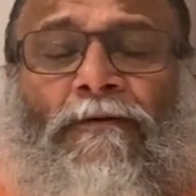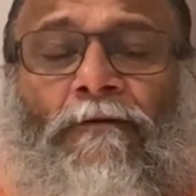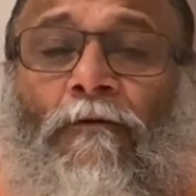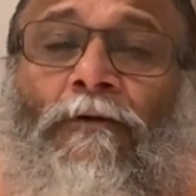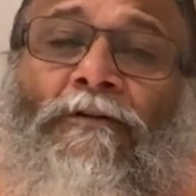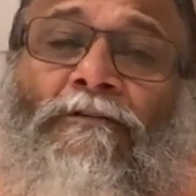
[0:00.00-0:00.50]

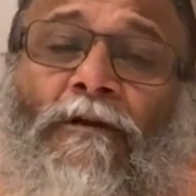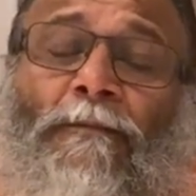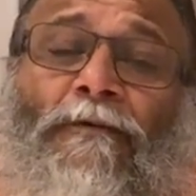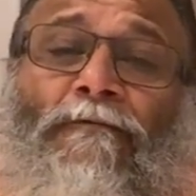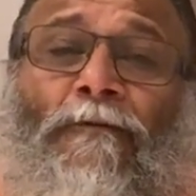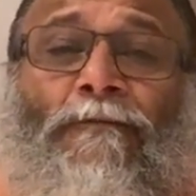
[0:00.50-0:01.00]
No, it is
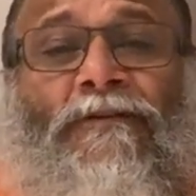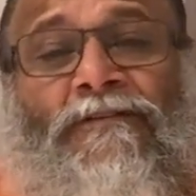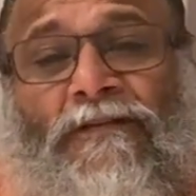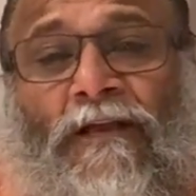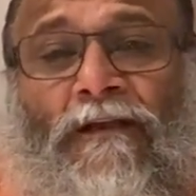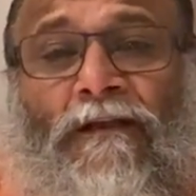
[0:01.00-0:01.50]
coming from the
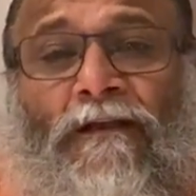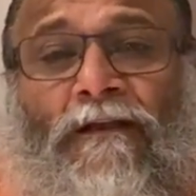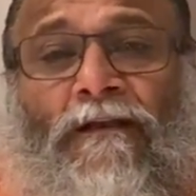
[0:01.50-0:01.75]
sun.